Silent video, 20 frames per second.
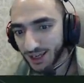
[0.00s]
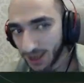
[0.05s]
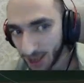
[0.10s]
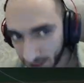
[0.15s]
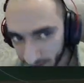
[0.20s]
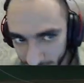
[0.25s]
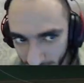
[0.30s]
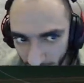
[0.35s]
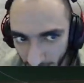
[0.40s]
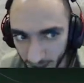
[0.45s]

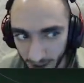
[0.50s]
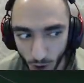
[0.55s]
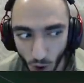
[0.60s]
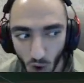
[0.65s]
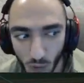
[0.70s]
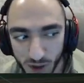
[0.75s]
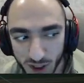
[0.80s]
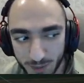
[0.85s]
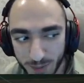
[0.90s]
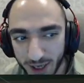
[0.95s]
yeah,
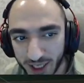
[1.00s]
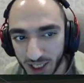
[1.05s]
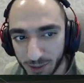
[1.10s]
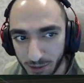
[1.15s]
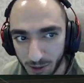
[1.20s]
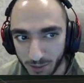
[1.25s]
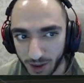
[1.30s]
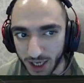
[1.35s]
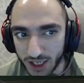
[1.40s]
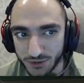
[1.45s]
always baiting
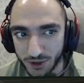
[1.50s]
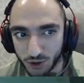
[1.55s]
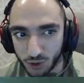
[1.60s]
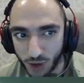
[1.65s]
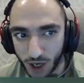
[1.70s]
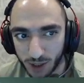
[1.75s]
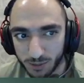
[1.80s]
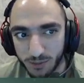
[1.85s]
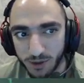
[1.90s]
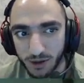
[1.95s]
me, man. I swear to
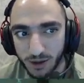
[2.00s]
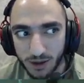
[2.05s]
God, man.